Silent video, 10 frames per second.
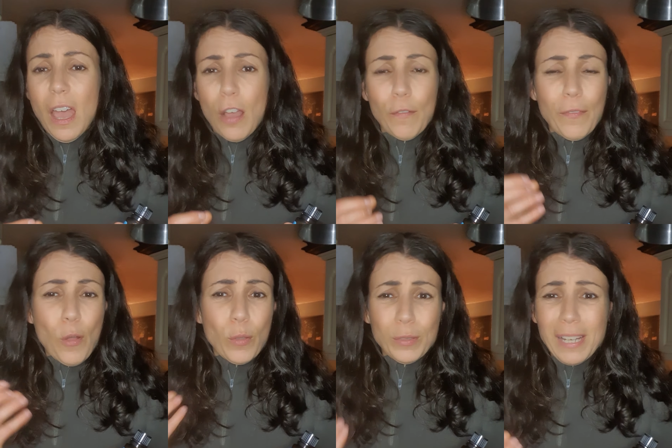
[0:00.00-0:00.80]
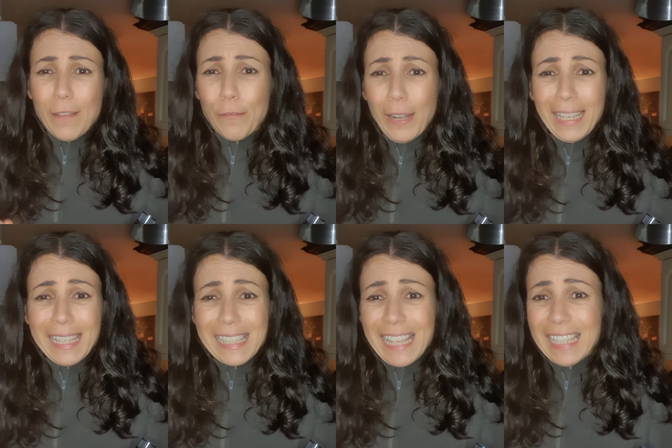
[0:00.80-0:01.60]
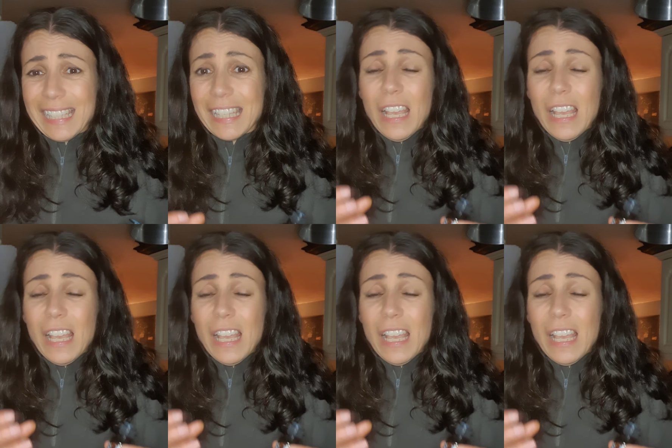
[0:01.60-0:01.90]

of oils like frankincense